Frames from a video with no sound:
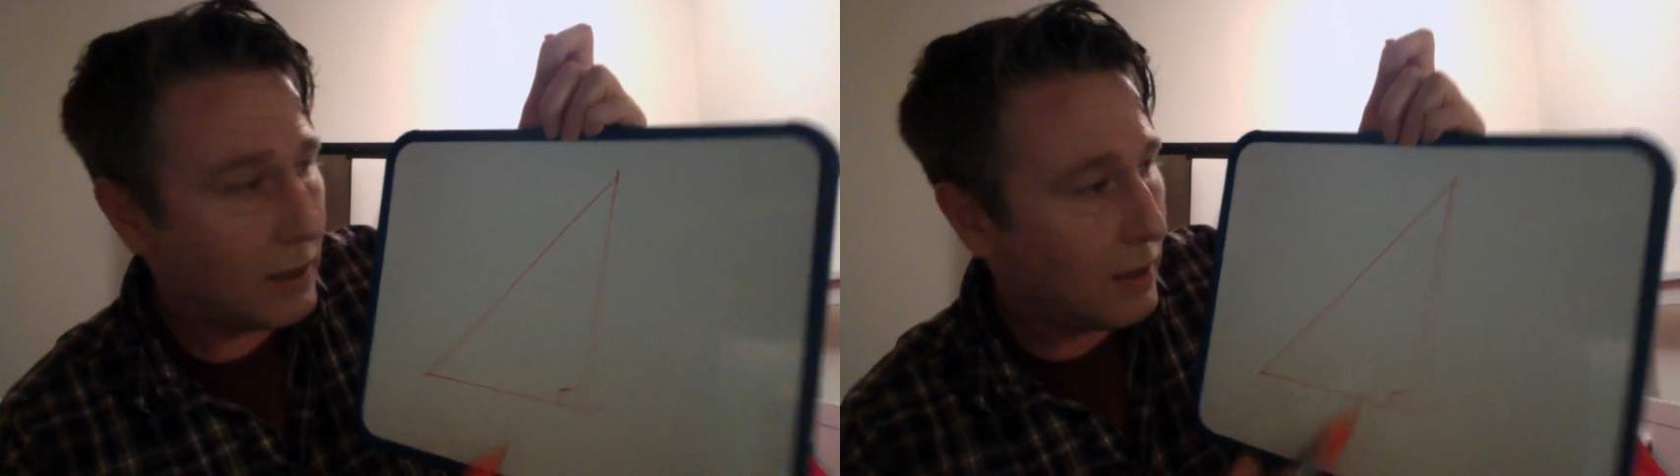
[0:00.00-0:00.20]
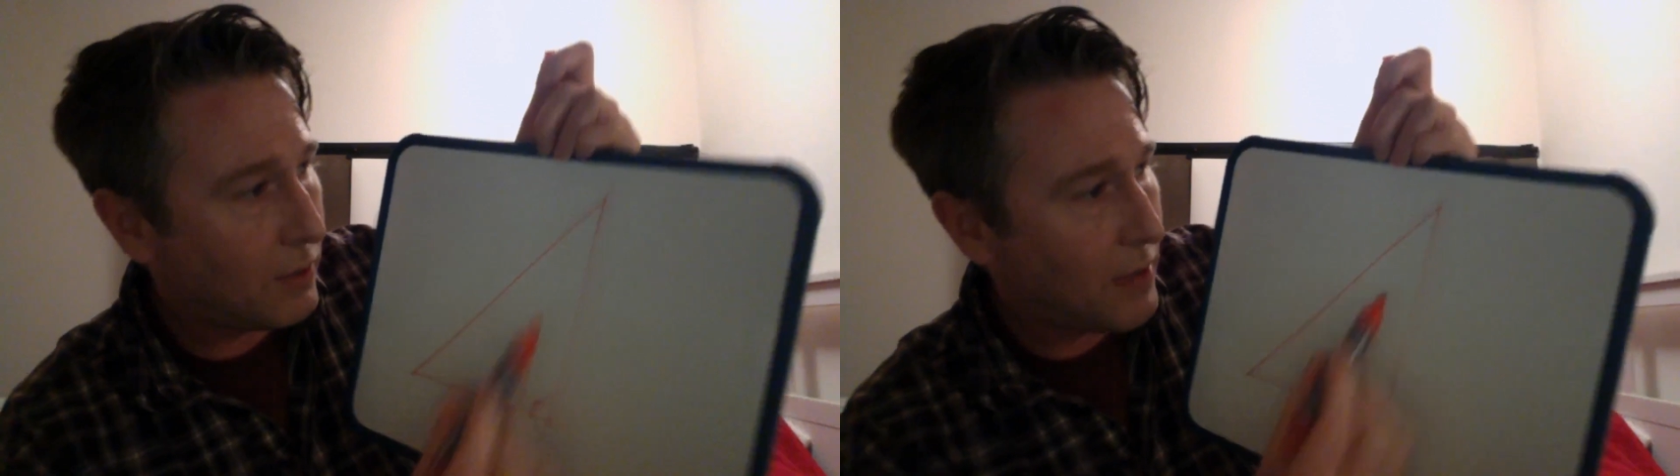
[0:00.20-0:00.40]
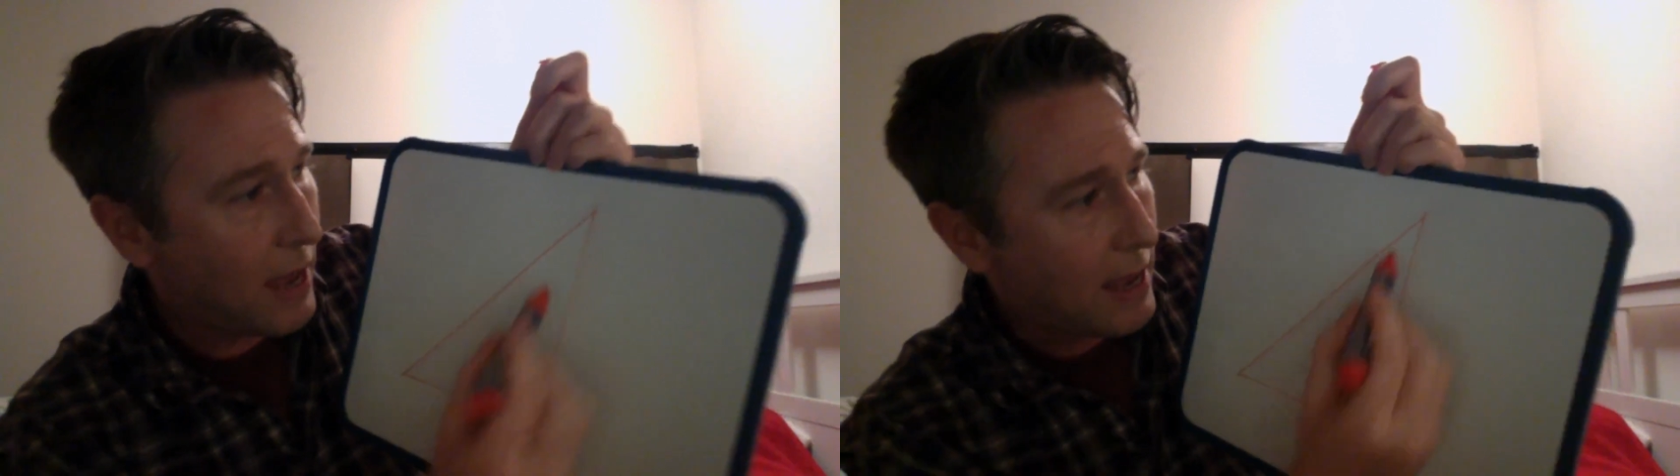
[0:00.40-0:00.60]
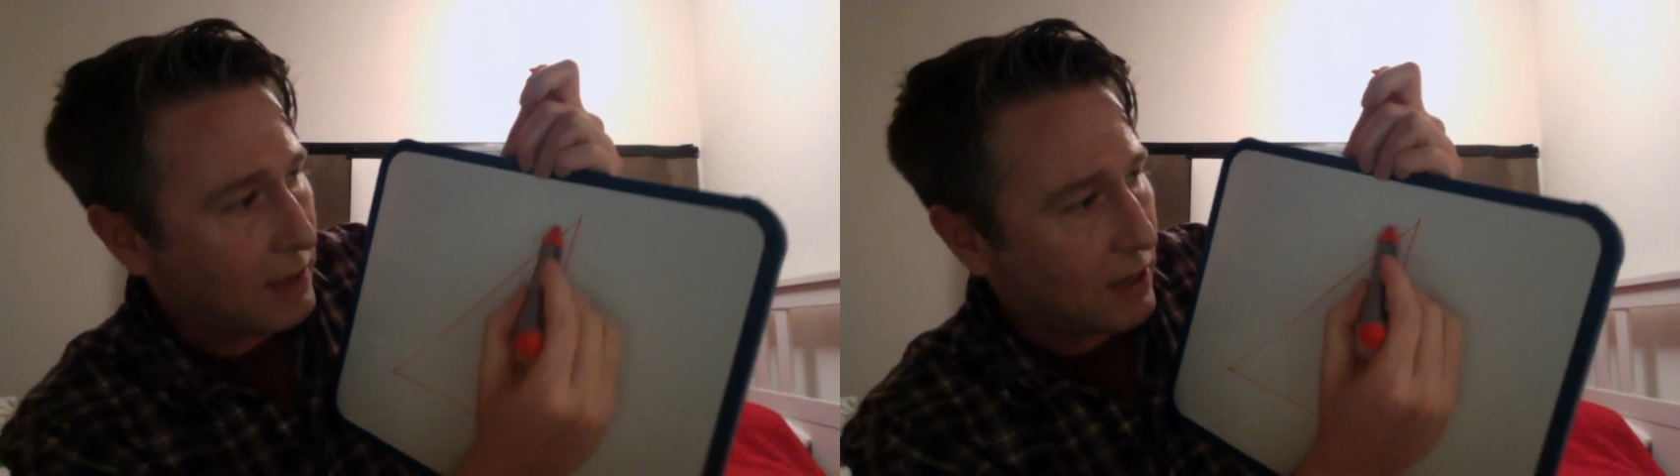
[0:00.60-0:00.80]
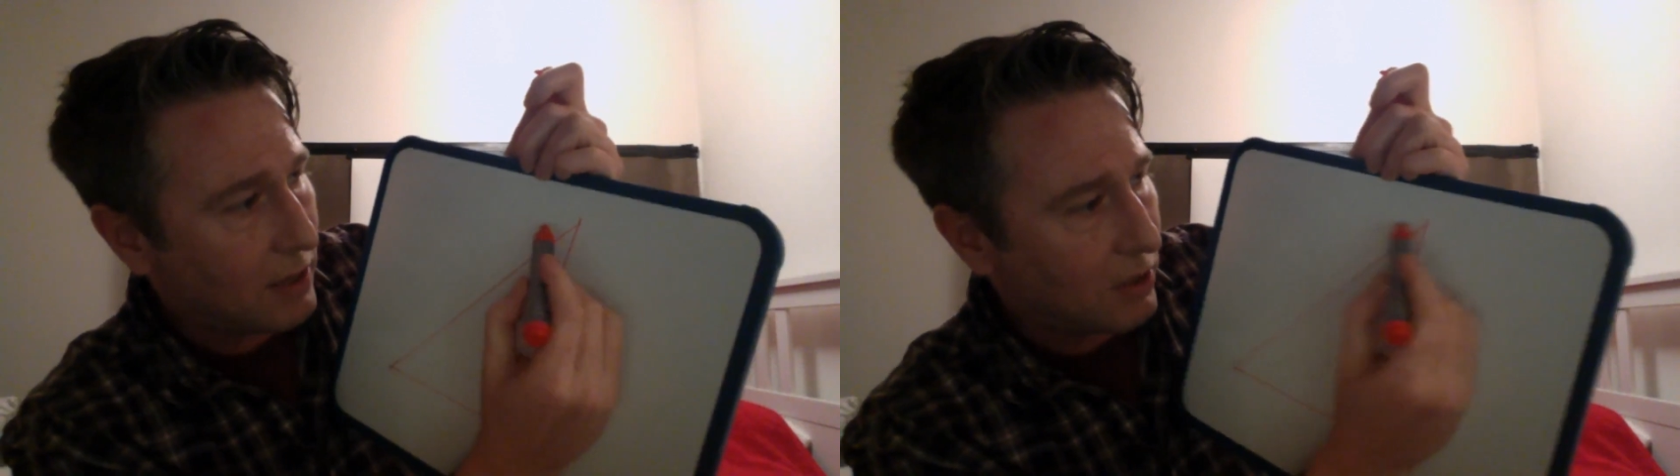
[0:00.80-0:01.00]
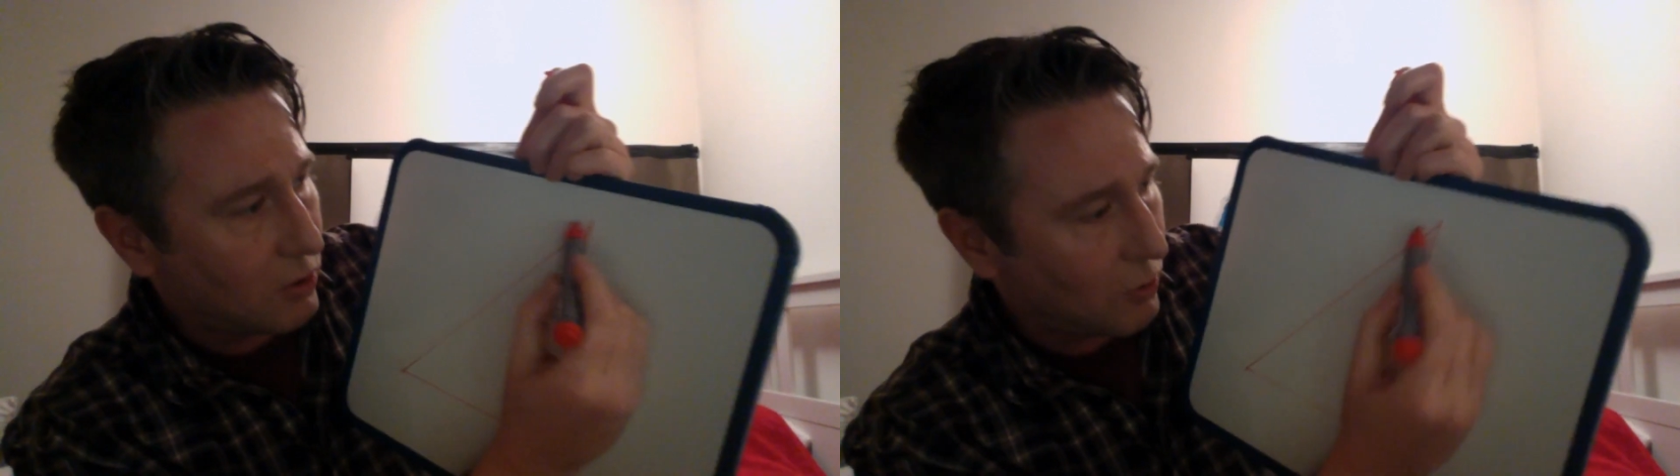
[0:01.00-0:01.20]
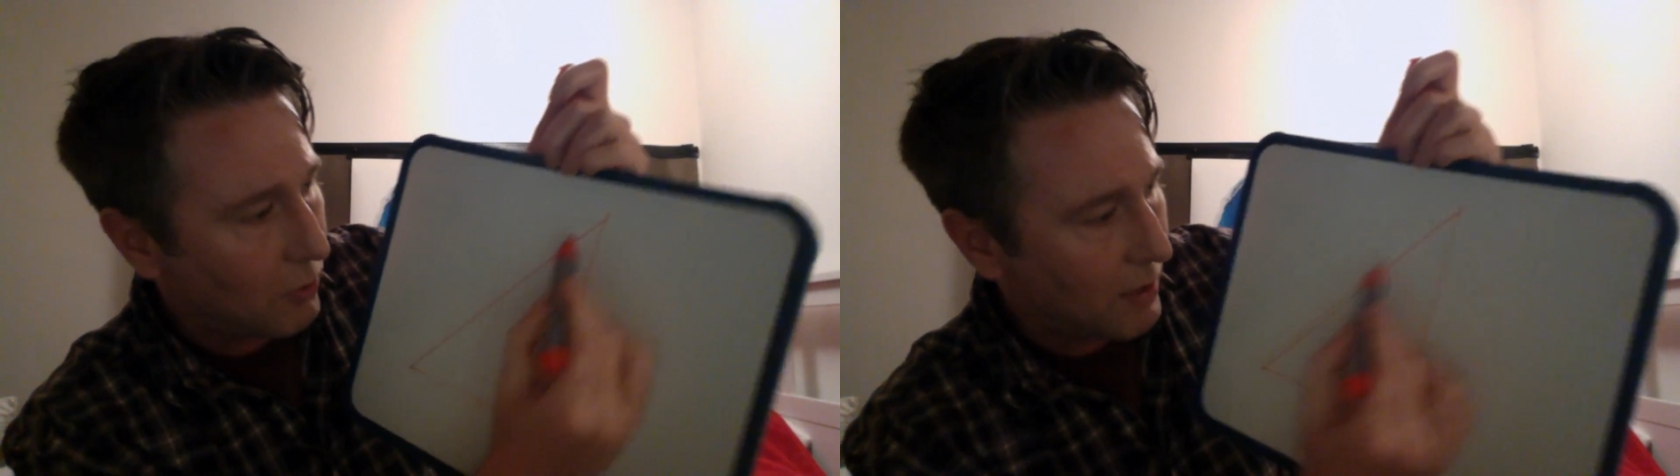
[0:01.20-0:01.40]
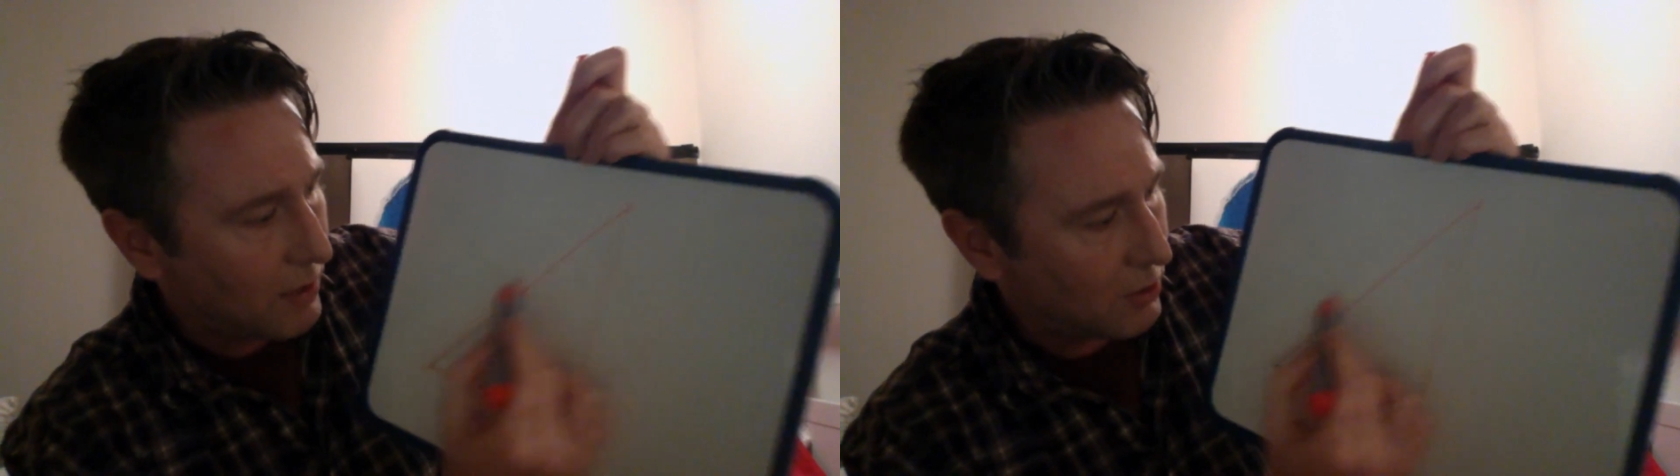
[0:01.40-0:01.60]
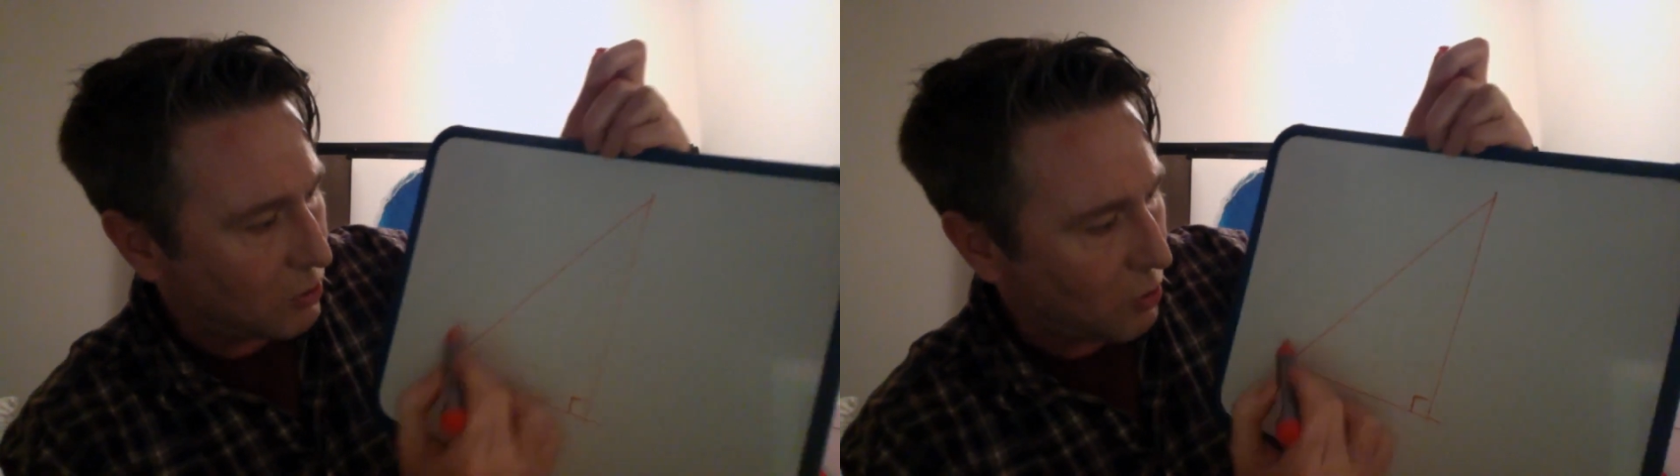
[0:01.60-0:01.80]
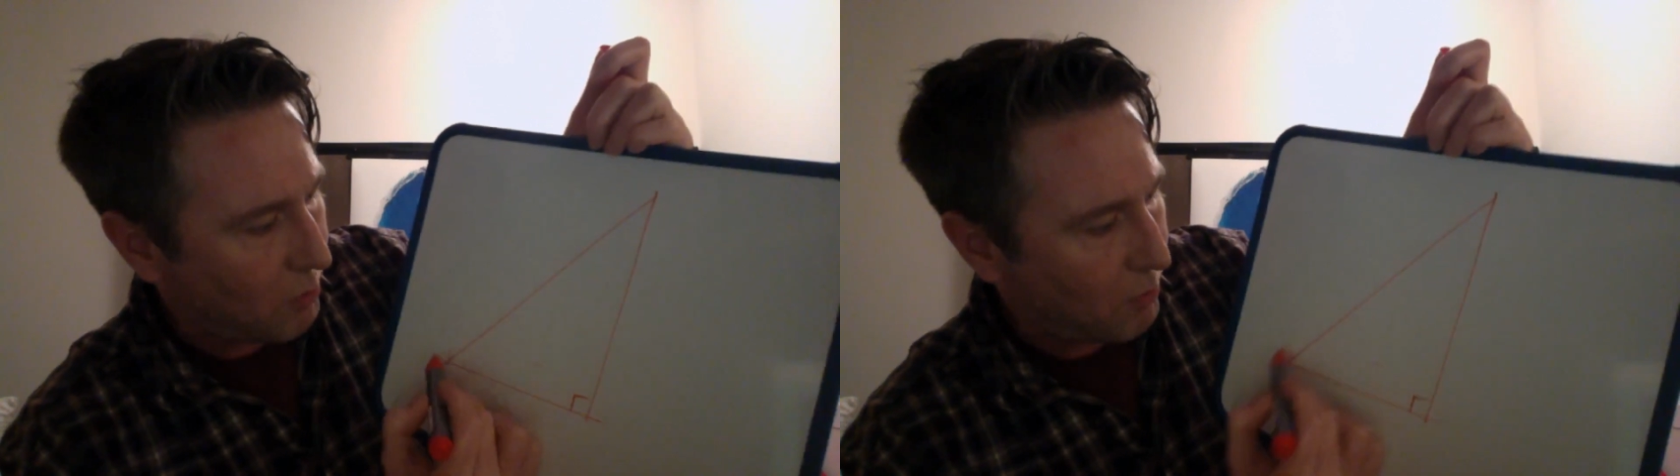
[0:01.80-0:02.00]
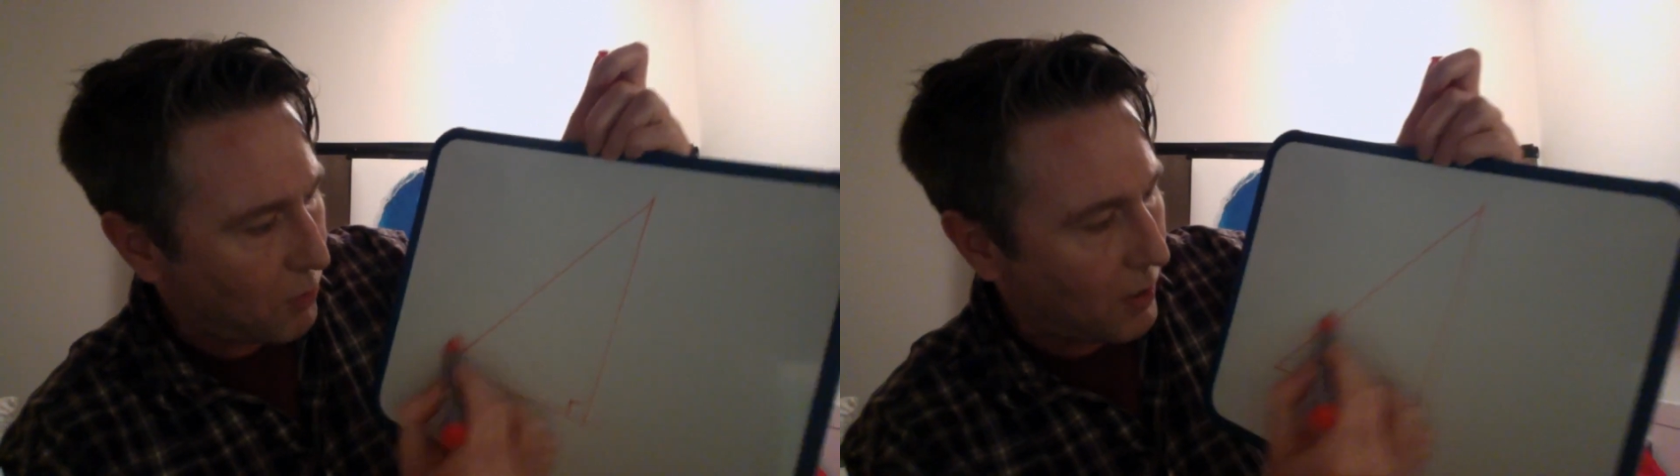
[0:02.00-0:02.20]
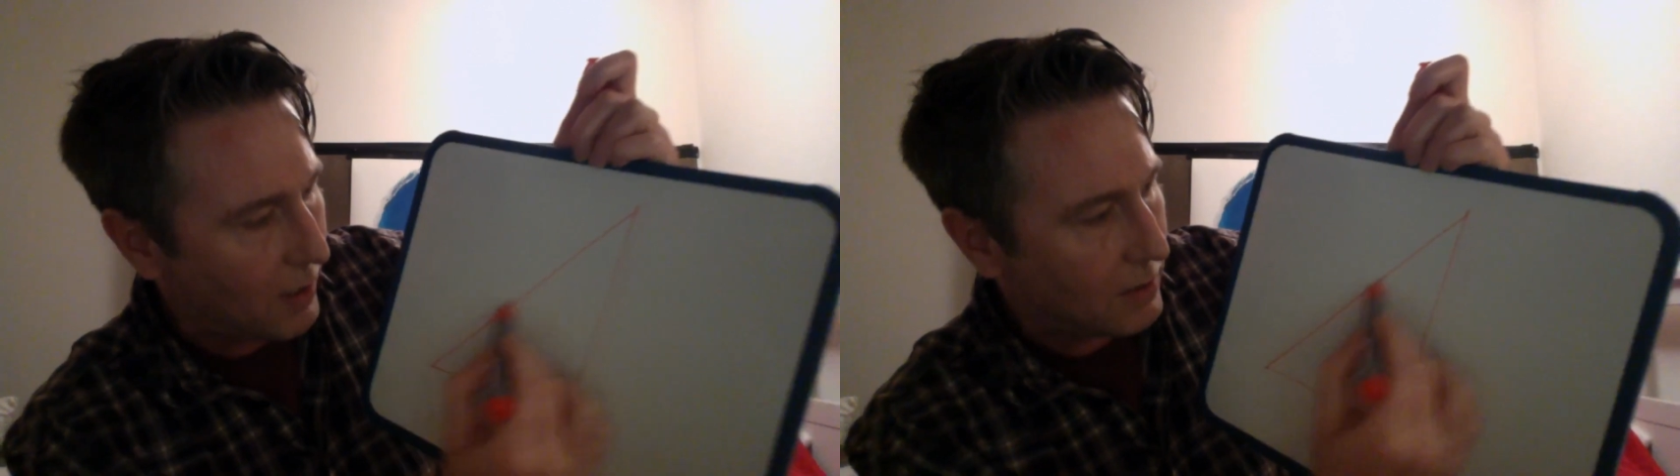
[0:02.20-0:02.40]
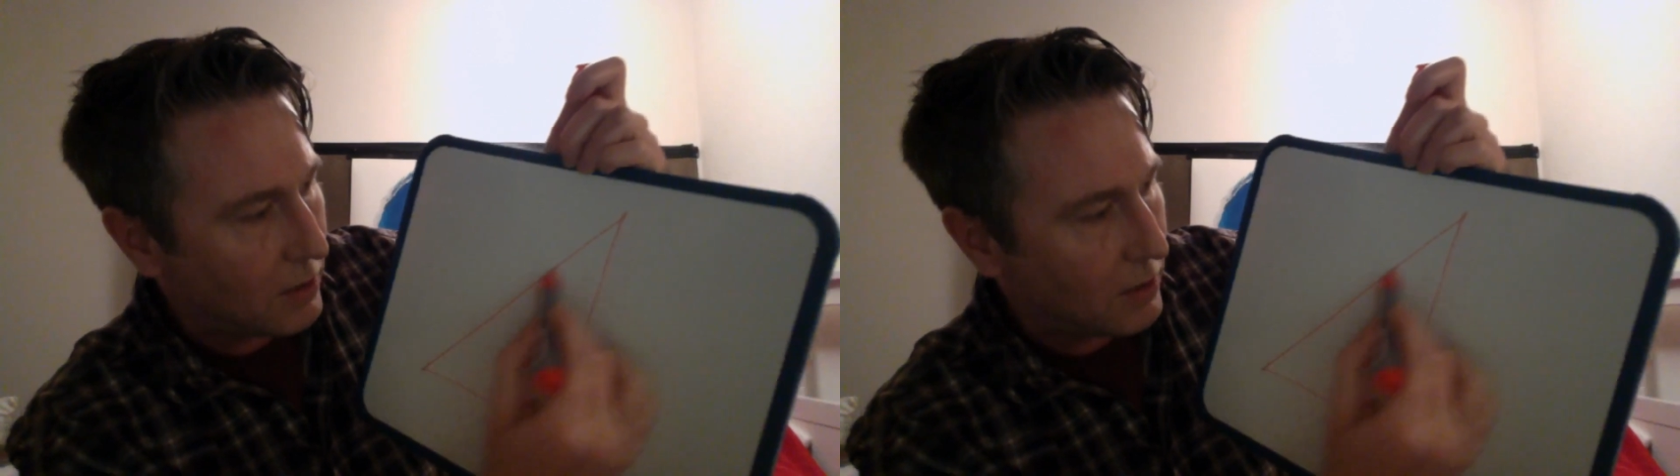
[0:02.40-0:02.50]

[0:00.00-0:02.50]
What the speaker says: The ISS is in some point